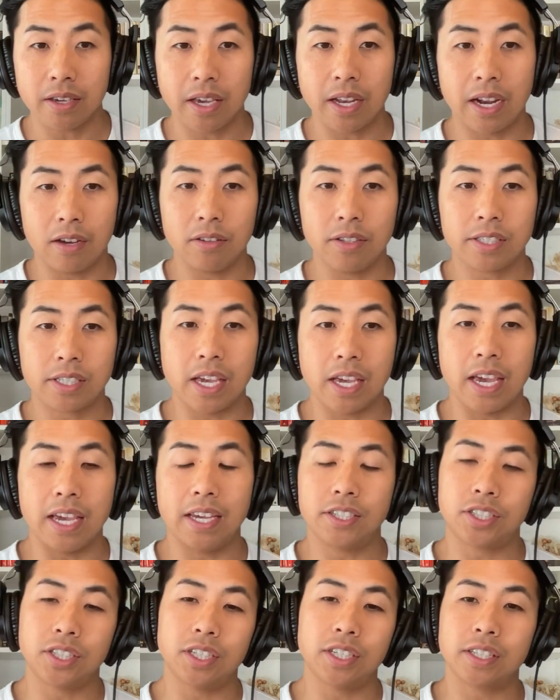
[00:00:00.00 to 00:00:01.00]
and I only say
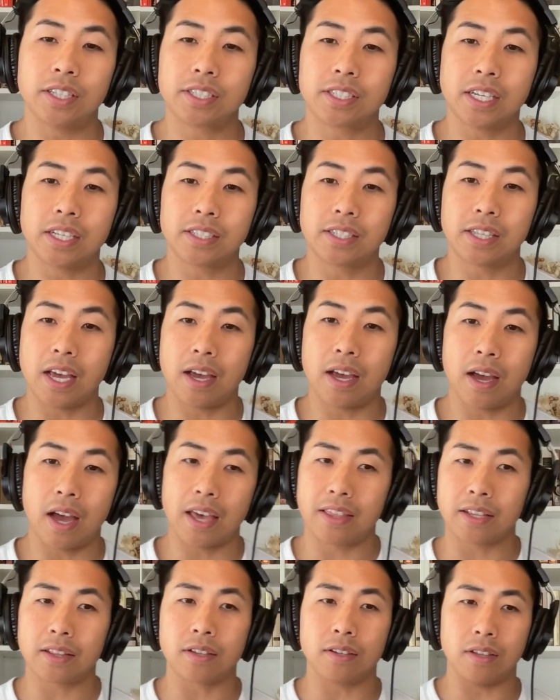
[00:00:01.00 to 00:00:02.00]
Asian in the sense that I
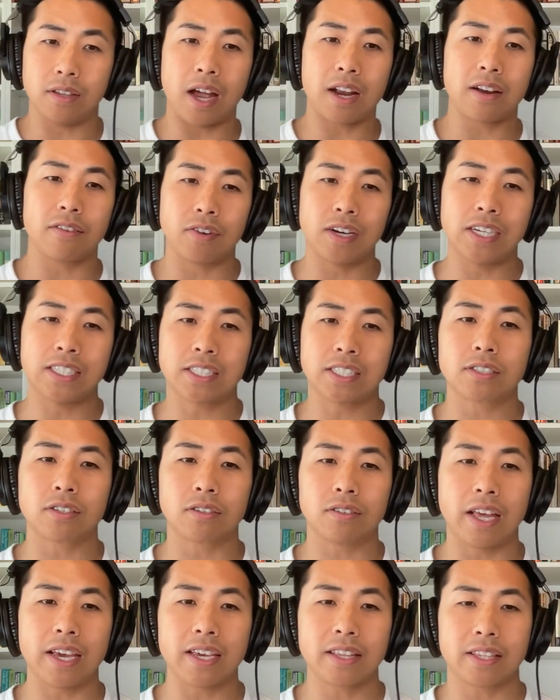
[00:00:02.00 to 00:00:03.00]
think a lot of races are
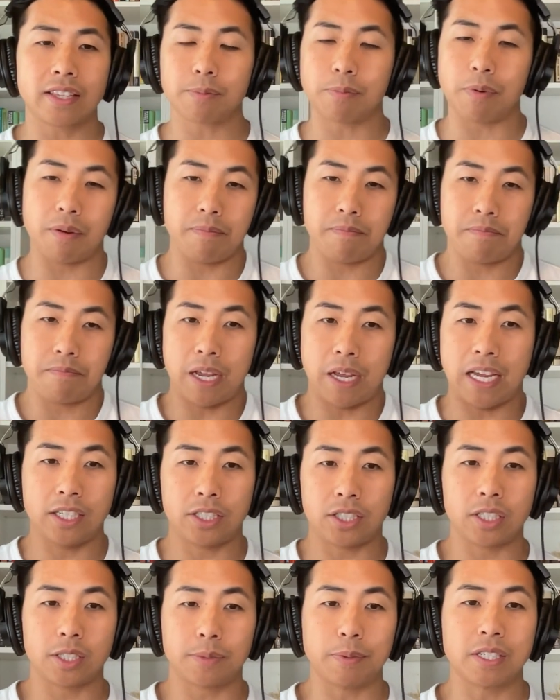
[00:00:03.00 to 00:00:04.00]
like this, but
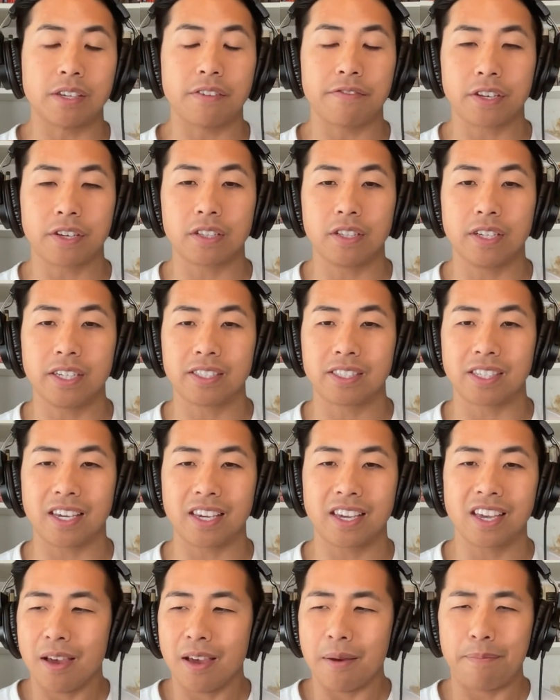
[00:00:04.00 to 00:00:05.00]
Asian specifically, it's
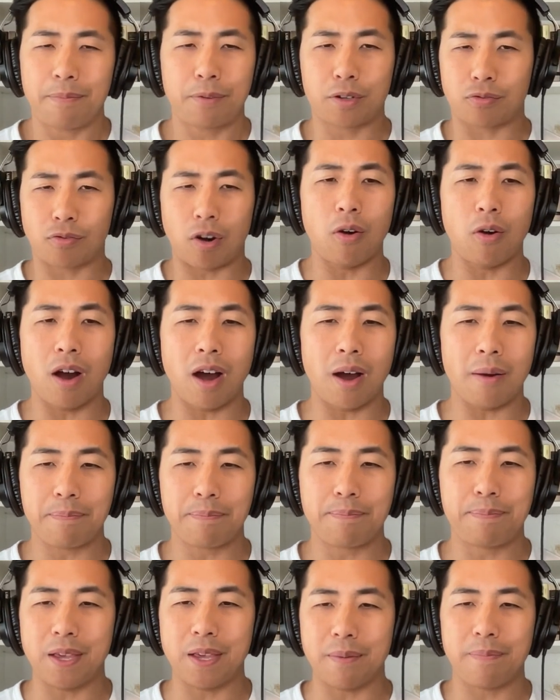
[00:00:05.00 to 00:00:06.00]
like grow up,
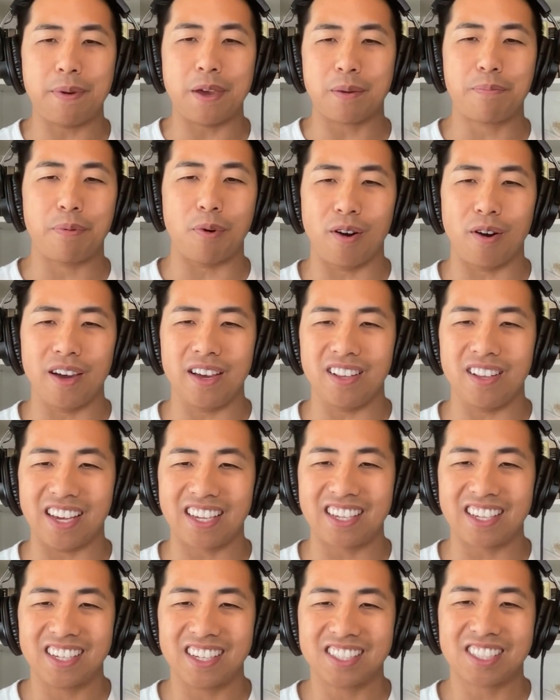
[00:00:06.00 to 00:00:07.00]
be a big boy,
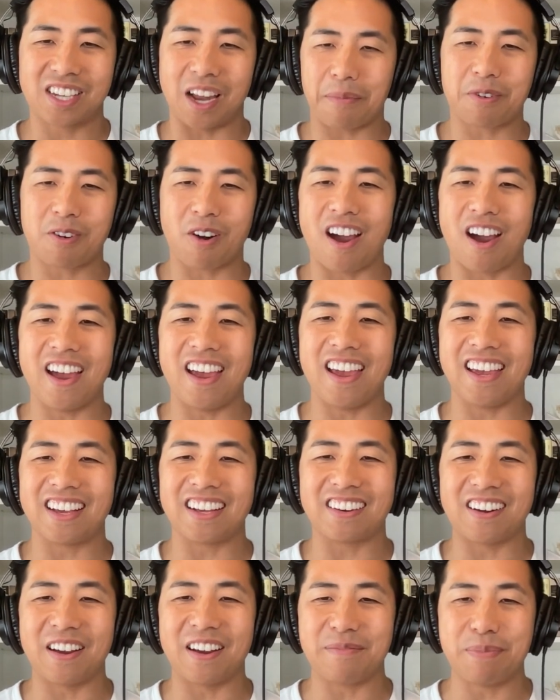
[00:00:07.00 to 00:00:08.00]
like stop crying,
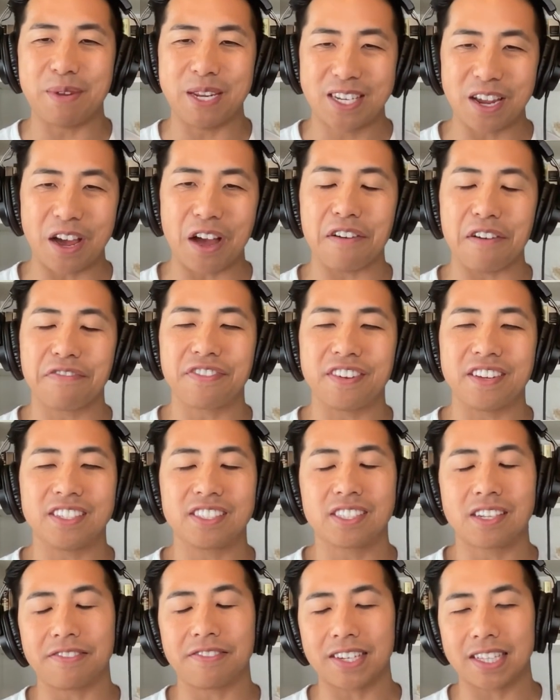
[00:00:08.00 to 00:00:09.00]
right? Be tough and
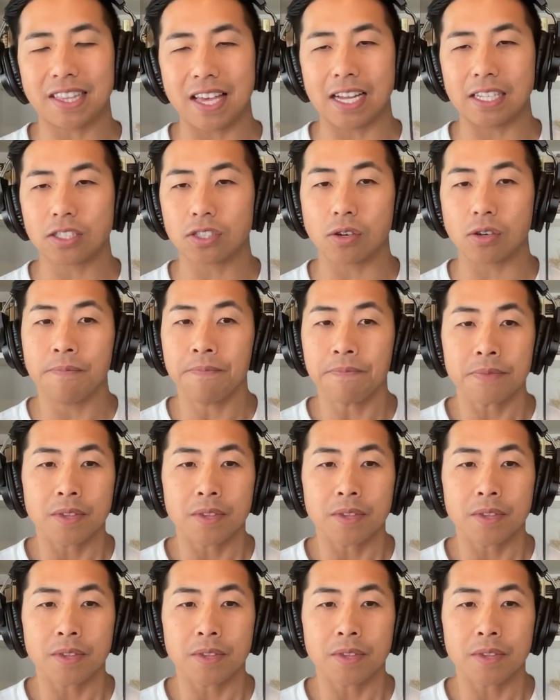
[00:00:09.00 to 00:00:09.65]
stuff like that. And so